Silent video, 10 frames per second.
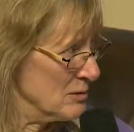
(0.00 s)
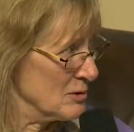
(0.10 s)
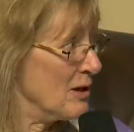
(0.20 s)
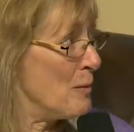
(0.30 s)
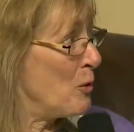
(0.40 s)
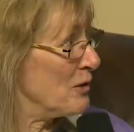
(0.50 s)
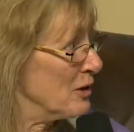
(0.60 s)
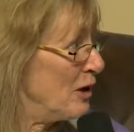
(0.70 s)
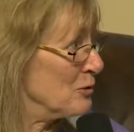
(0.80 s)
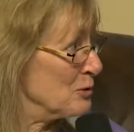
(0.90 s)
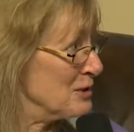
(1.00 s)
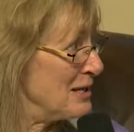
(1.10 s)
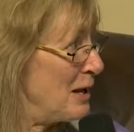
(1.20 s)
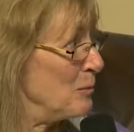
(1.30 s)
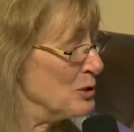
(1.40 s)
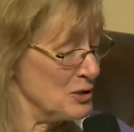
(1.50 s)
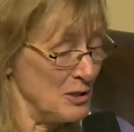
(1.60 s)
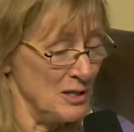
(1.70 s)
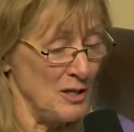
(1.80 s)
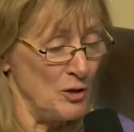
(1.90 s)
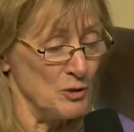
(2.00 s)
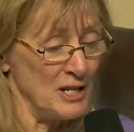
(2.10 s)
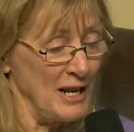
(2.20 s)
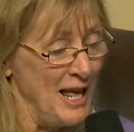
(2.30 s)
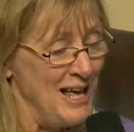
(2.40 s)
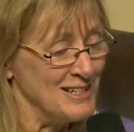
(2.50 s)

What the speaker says: there's a lot more than 110, but just his 110,